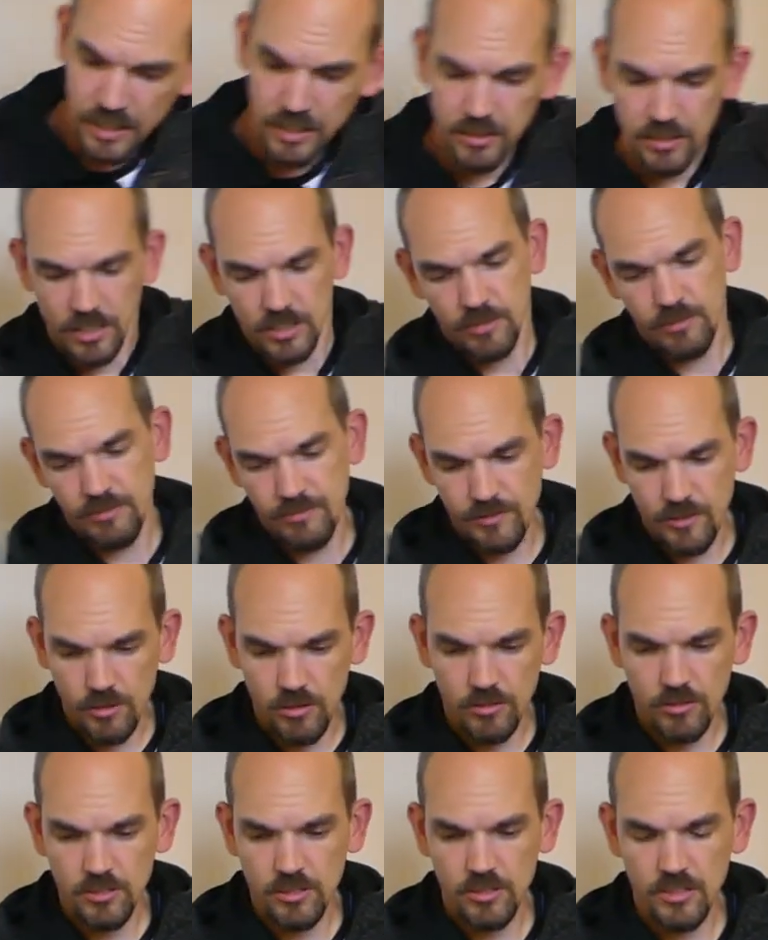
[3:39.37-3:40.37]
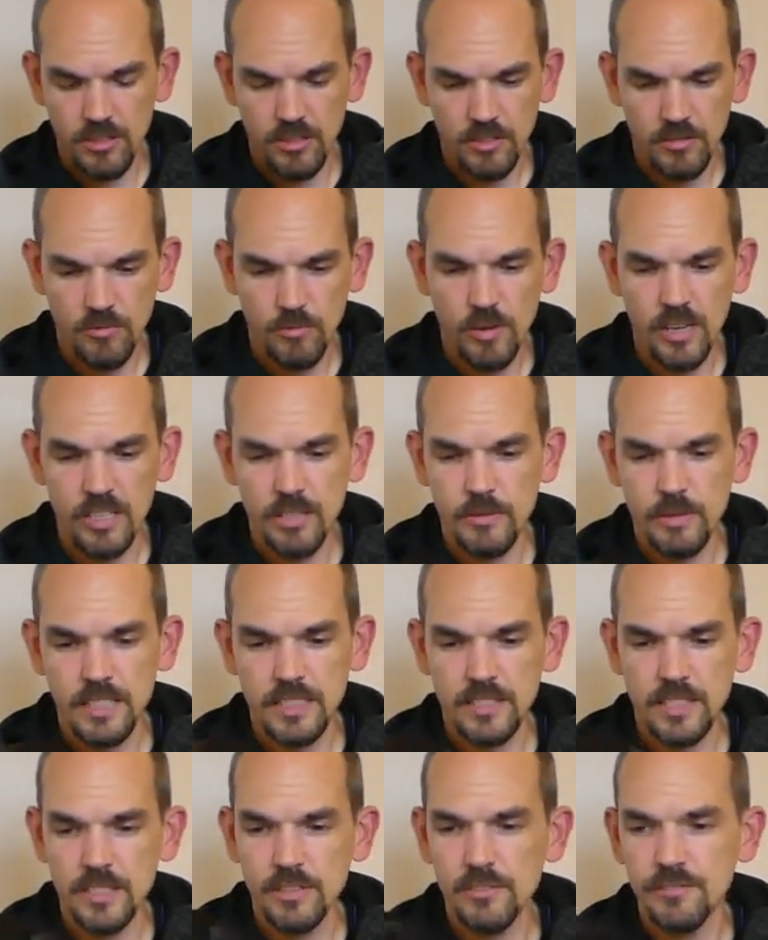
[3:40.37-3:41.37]
eating your foot? Why are you
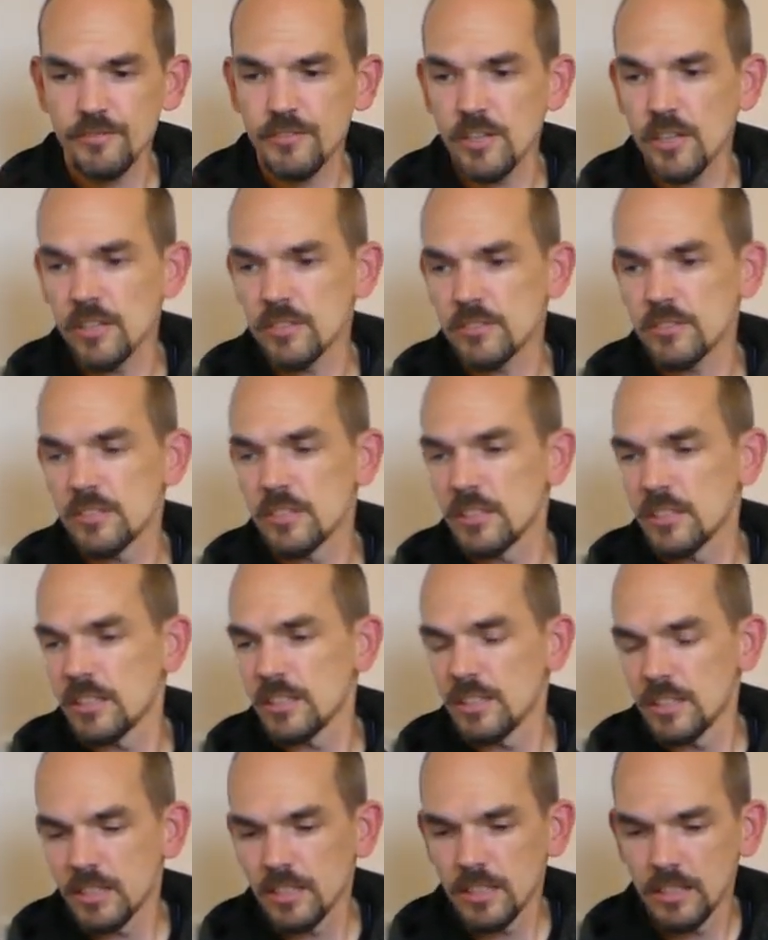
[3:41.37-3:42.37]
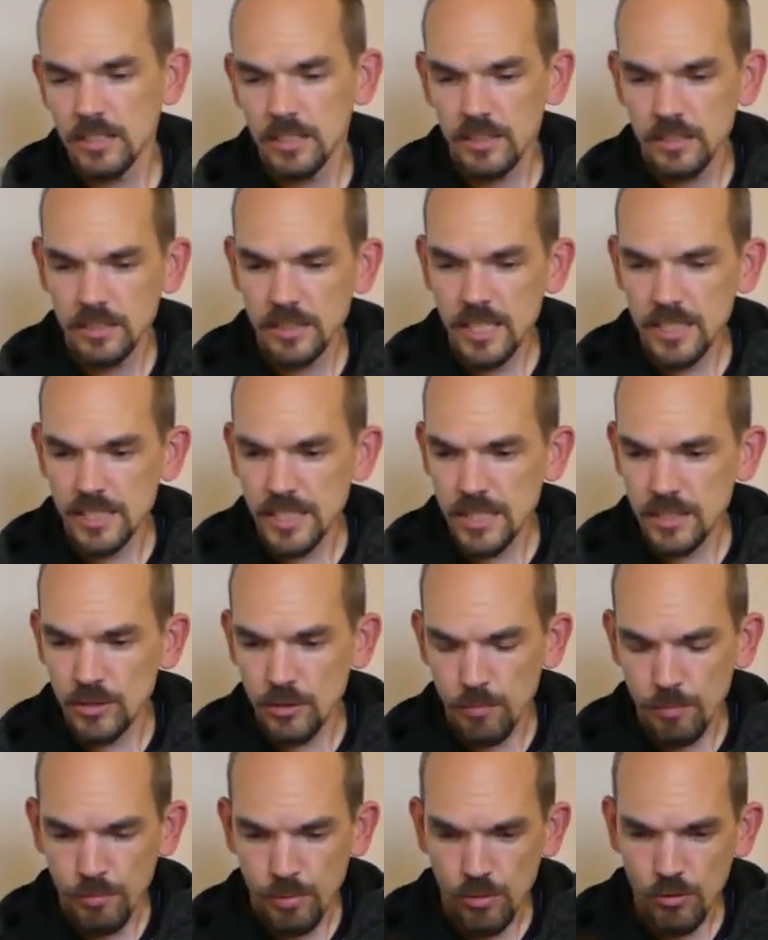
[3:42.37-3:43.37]
eating your foot? Yes, that's
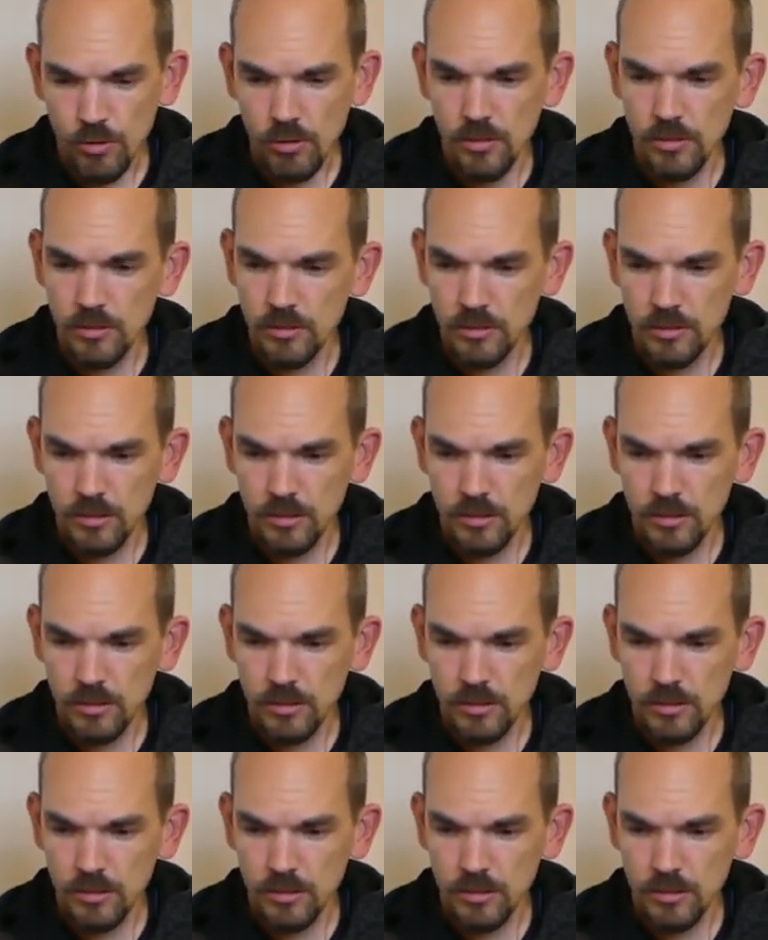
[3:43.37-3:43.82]
your paw.